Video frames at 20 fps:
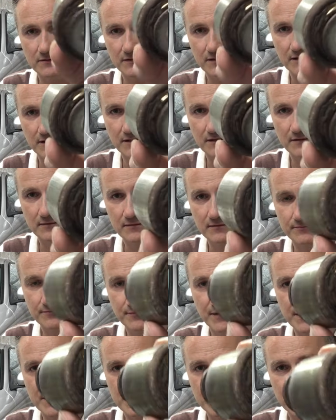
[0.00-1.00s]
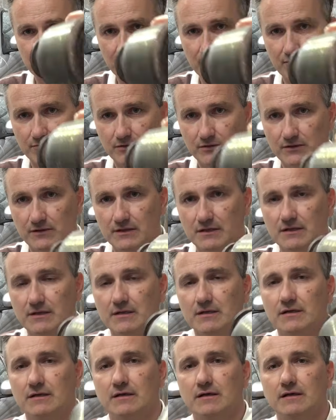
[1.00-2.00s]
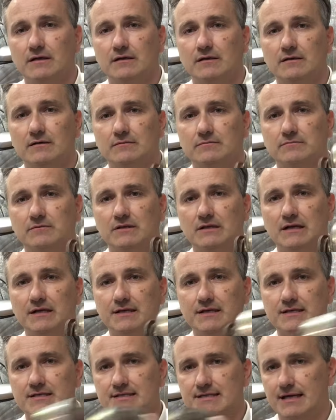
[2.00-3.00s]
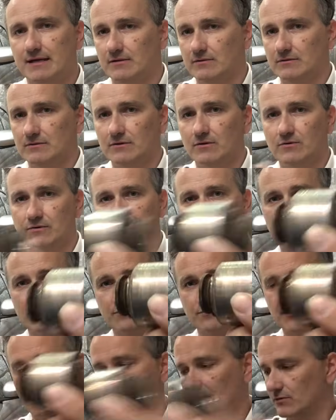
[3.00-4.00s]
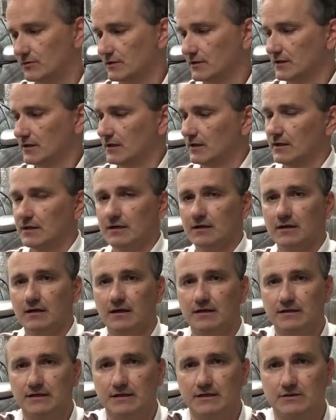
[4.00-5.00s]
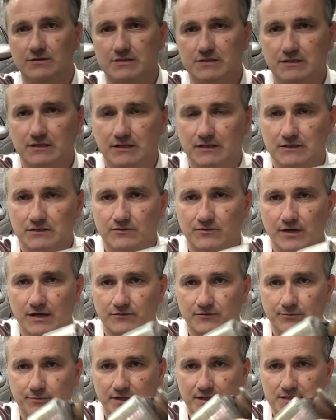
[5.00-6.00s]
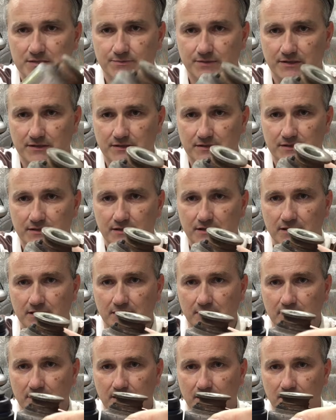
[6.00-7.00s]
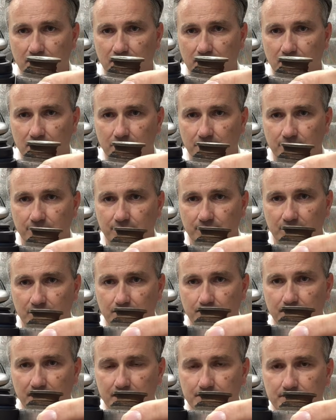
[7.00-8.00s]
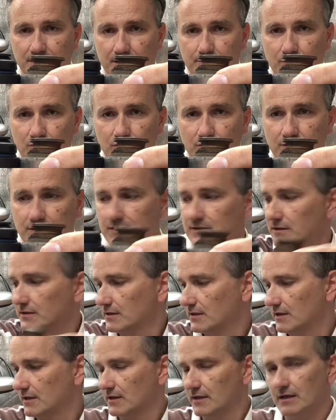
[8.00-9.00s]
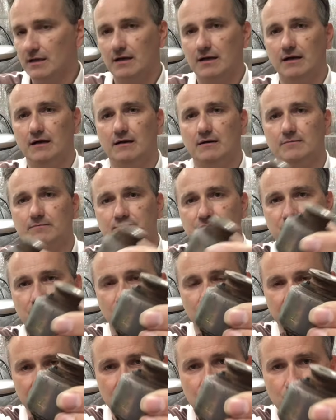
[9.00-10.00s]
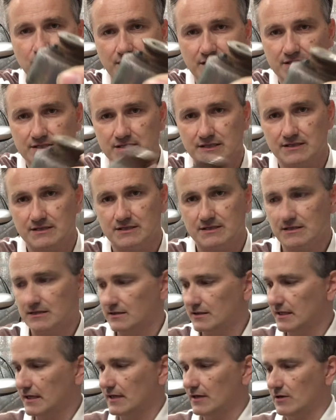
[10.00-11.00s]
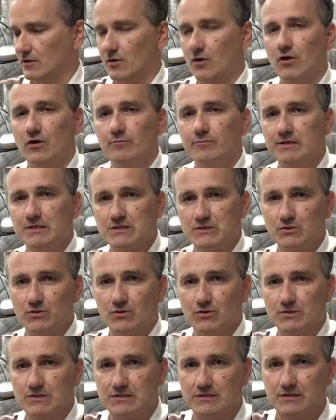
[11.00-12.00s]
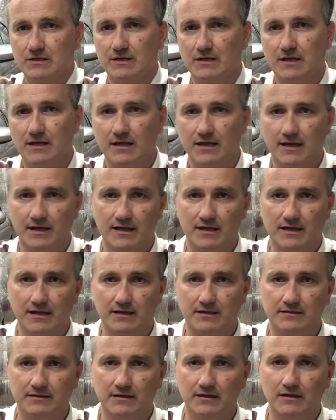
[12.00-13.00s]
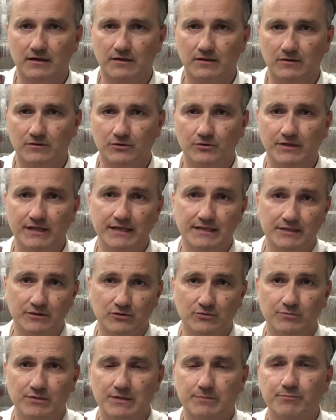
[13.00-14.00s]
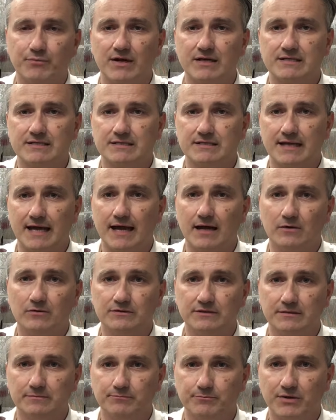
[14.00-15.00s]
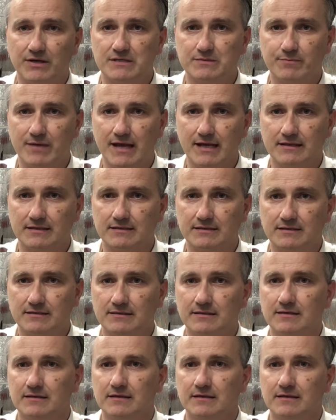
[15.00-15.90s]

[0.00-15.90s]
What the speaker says: and it makes a terrible clunking sound going down the road. And here's the direct replacement made by Moog. So they do exist and they can all be sourced, and although they need to be pressed out and pressed back in,